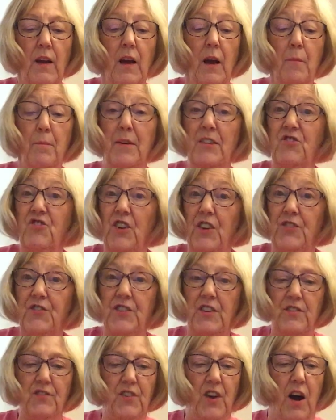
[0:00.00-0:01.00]
But just
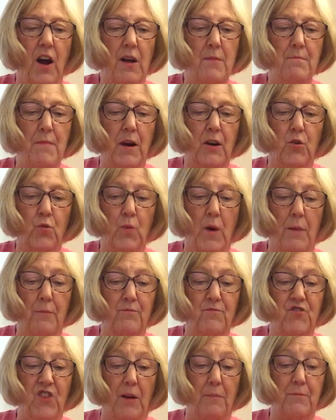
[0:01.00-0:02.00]
in time,
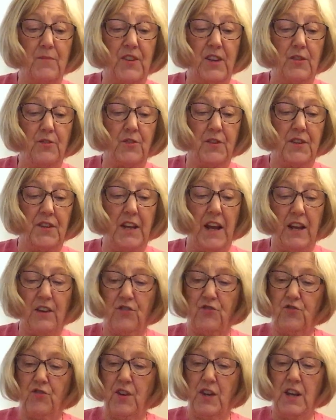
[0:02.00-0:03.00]
Mugglewump jumped into the
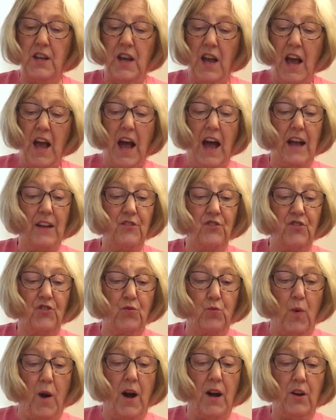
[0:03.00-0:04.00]
next tree and
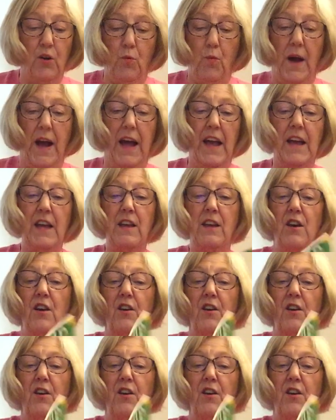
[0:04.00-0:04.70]
swung away